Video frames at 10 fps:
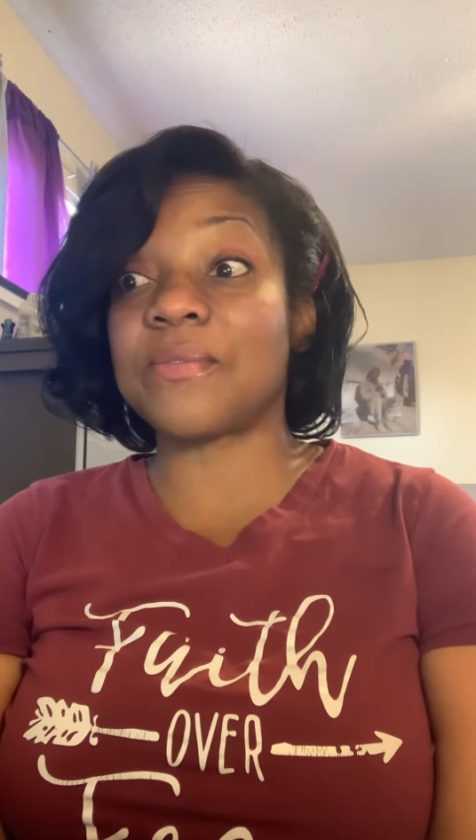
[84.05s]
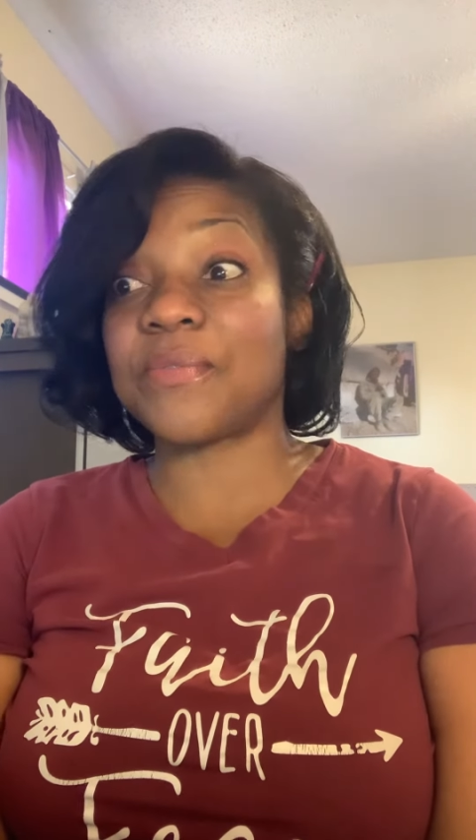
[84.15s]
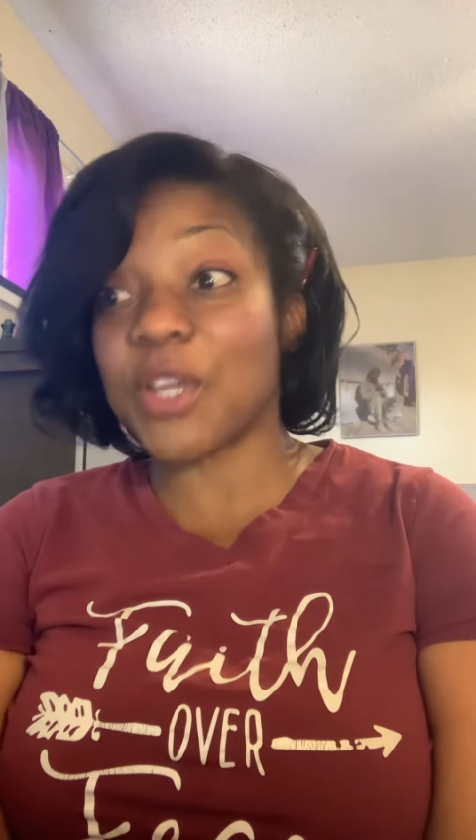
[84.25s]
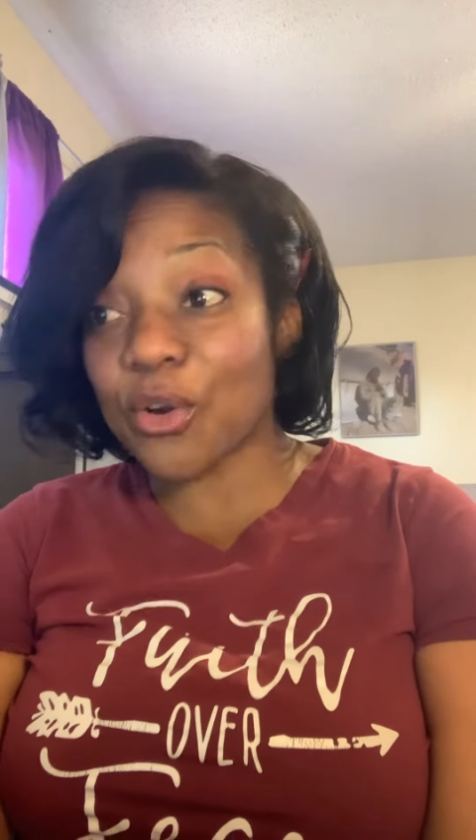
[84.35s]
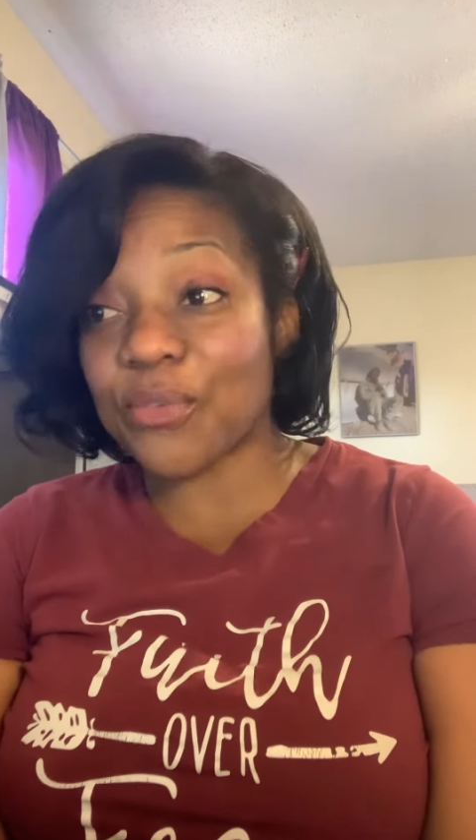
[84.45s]

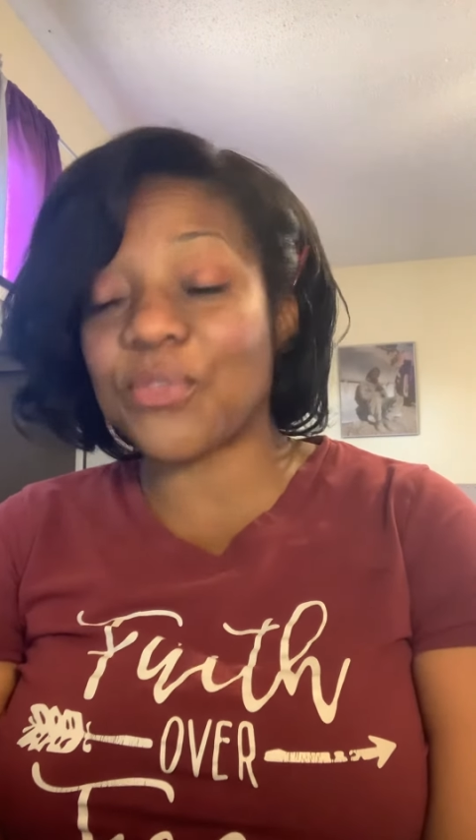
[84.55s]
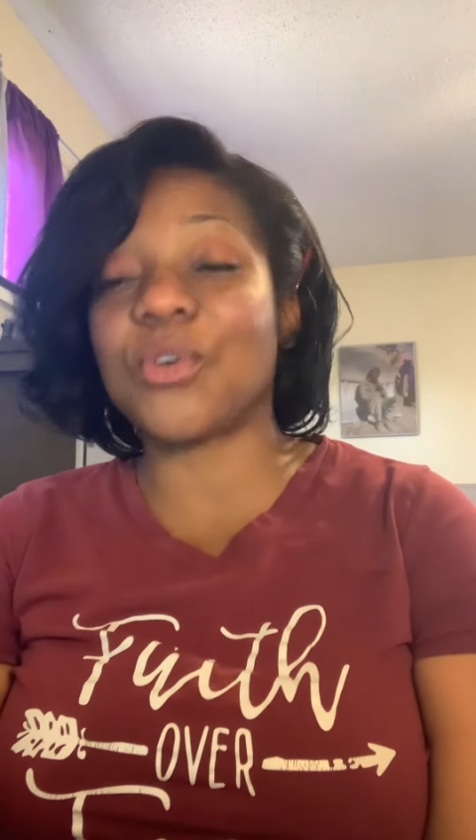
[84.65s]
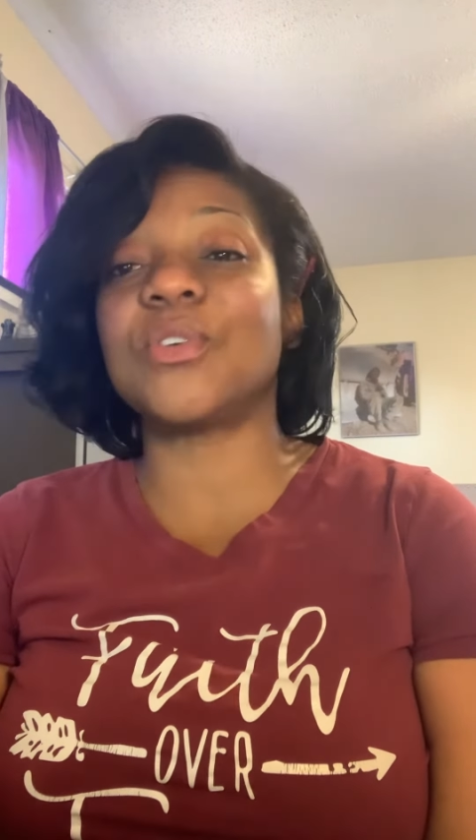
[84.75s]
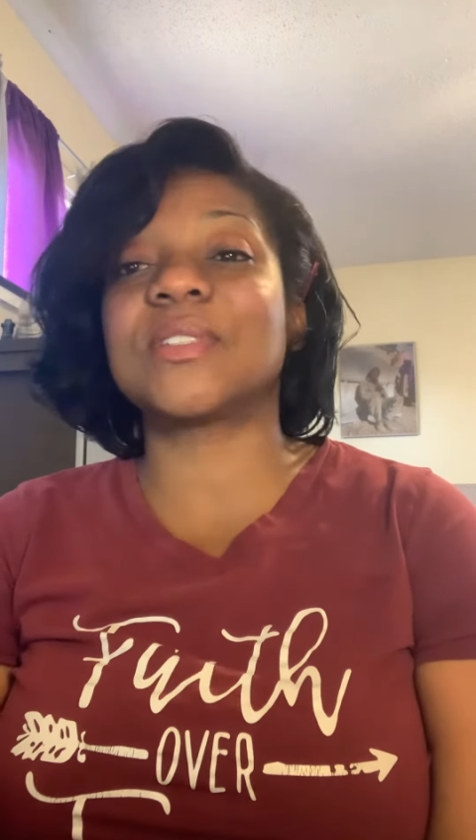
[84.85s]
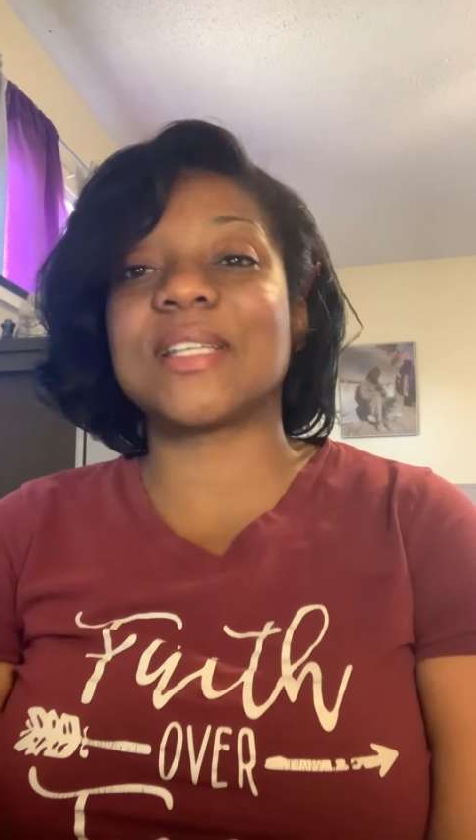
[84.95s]

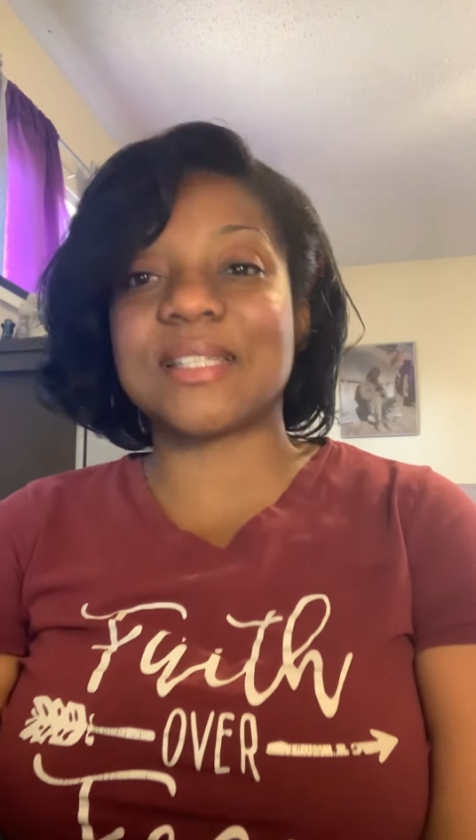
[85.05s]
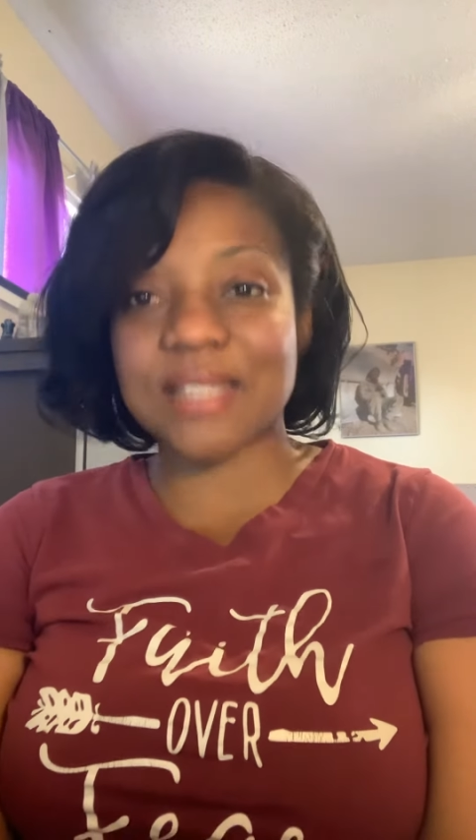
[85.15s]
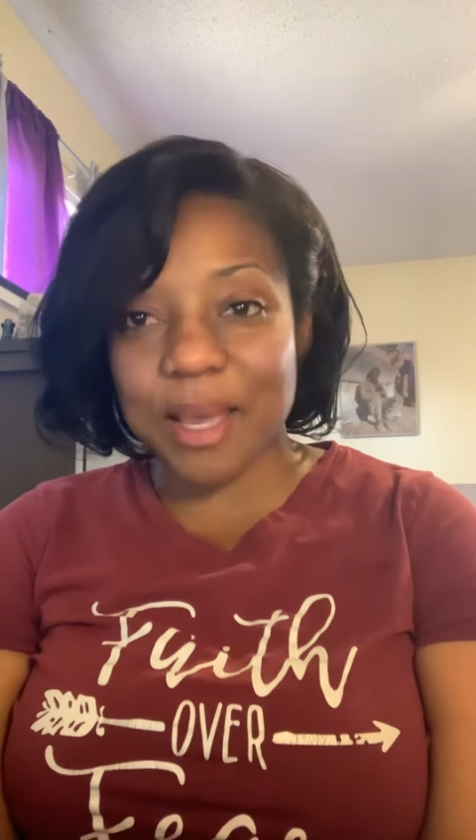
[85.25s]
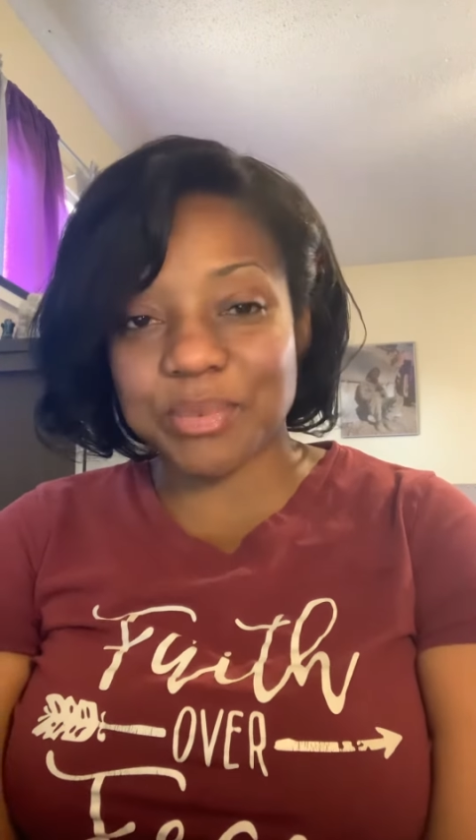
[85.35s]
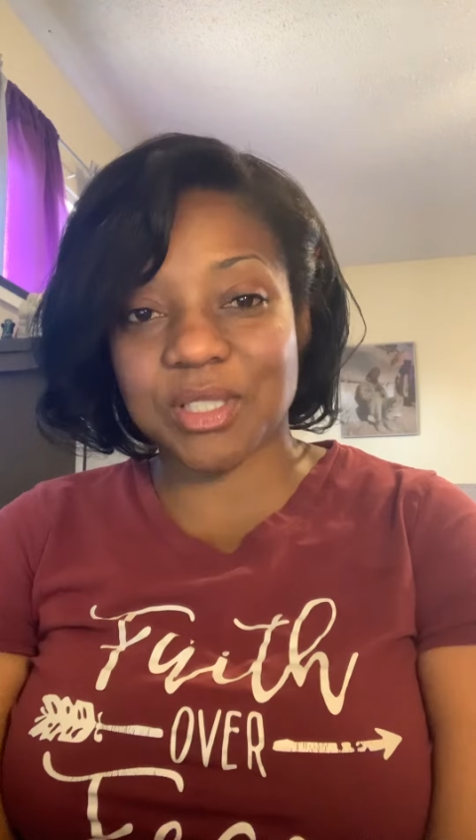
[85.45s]
fearful
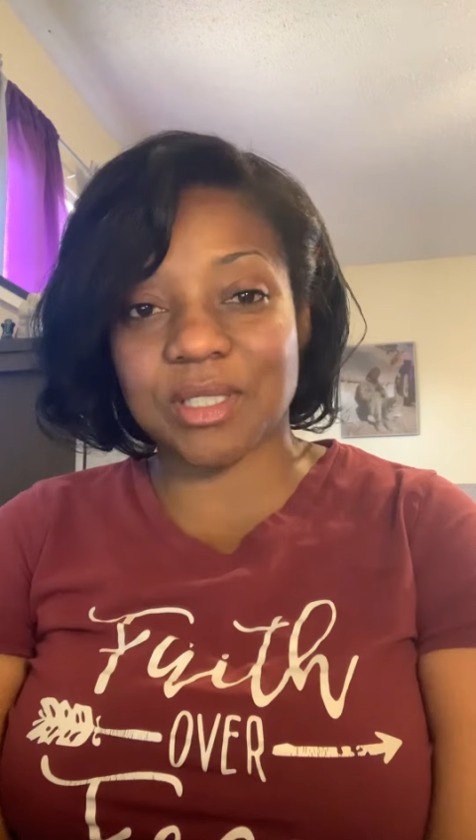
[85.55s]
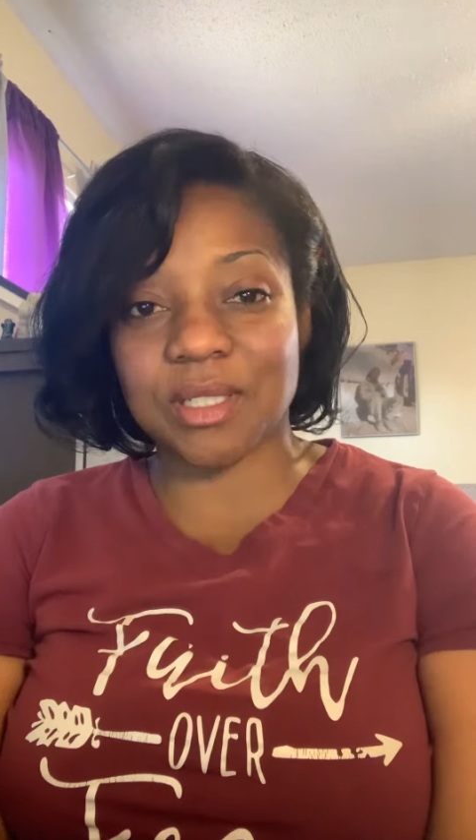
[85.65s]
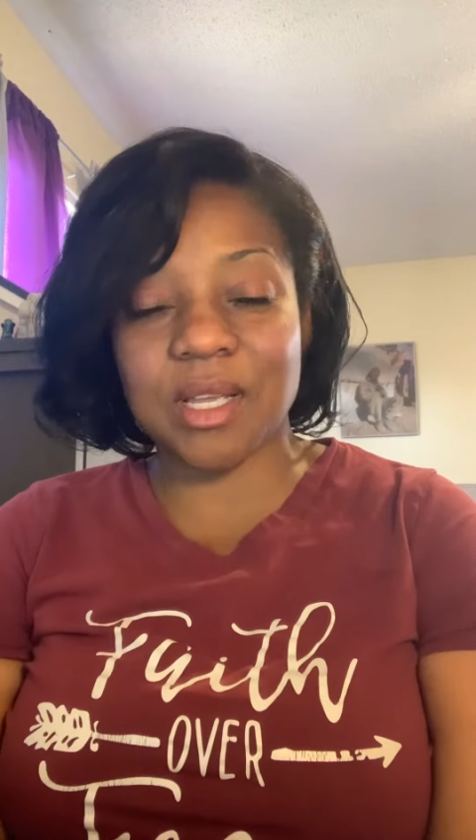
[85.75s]
deception.